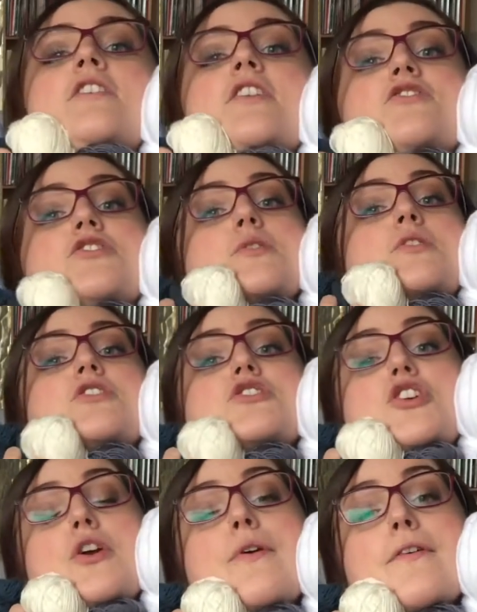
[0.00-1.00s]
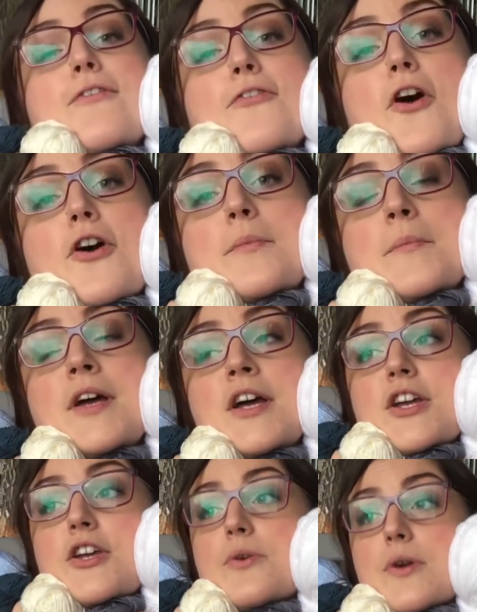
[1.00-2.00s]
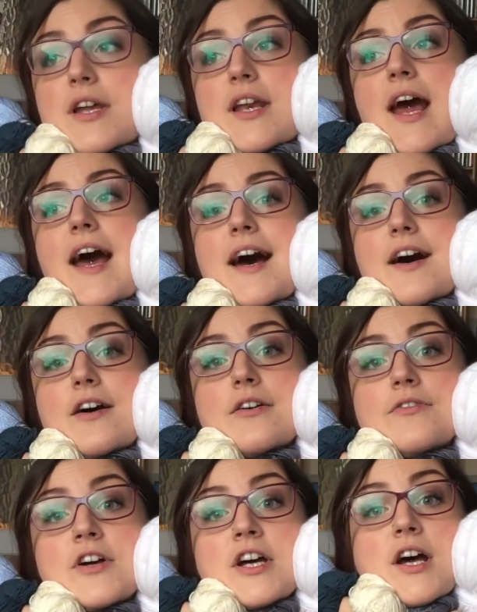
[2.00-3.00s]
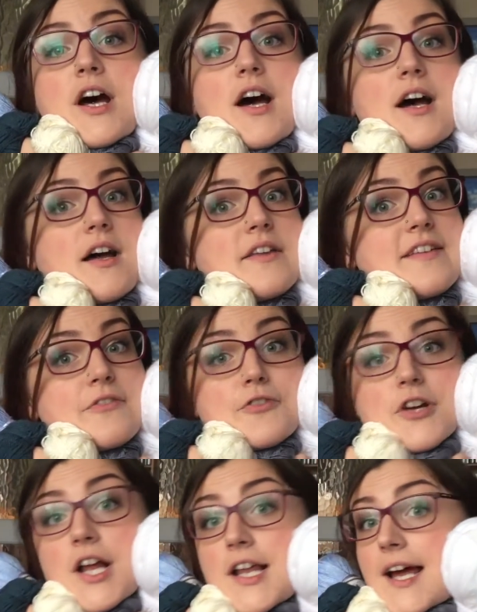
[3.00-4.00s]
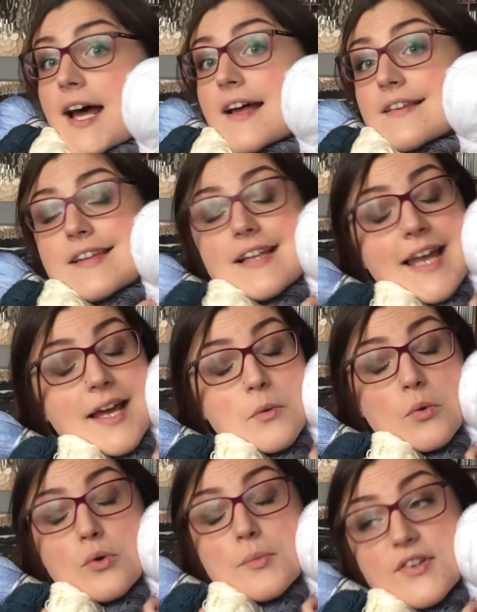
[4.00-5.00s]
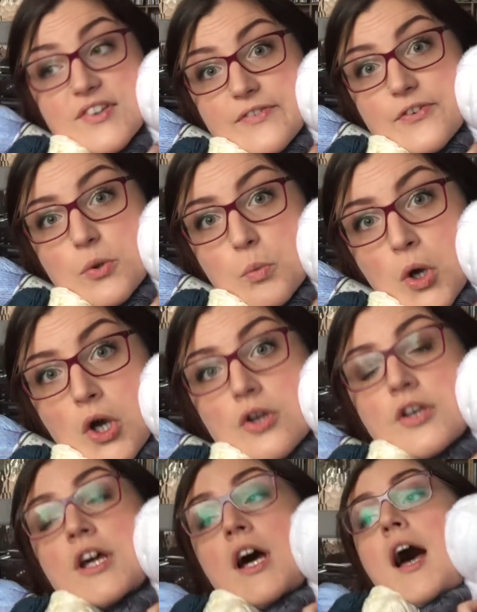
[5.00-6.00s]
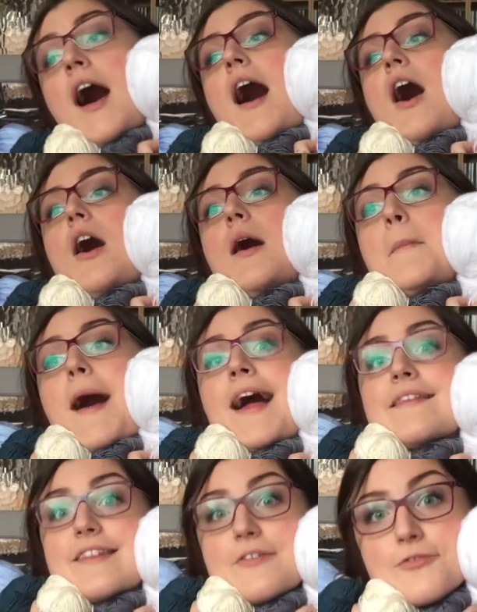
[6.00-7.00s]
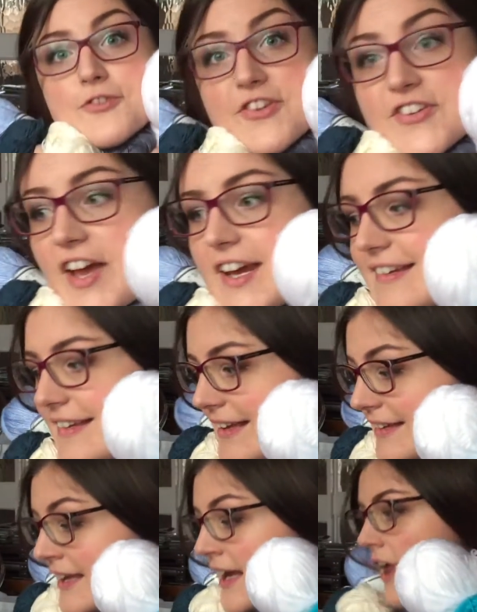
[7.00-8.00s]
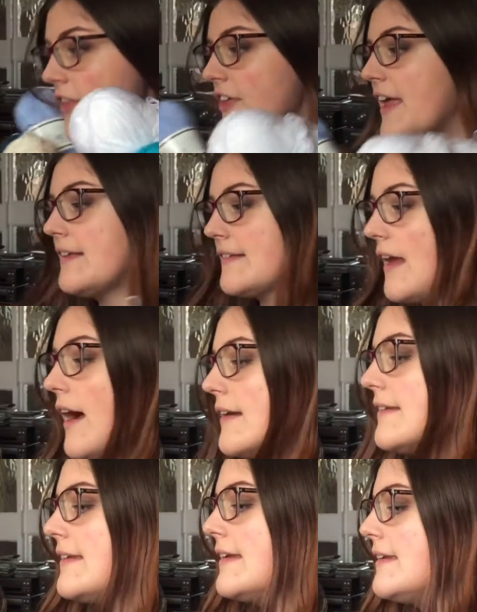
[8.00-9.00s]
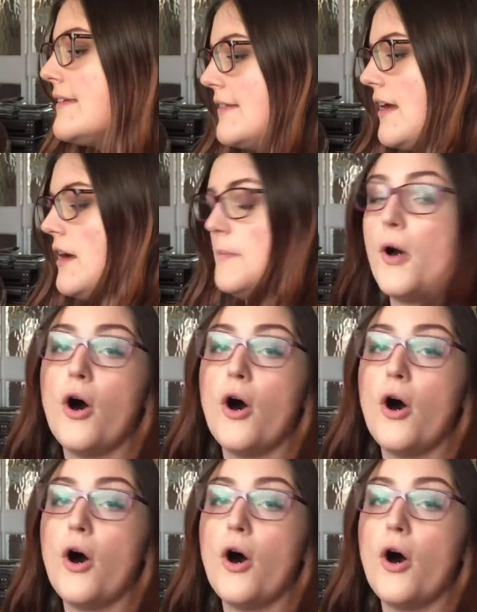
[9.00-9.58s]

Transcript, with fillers: that you can choose from. You can have a different colour hat to leg warmers if you want, and different sizes. The sizes I'm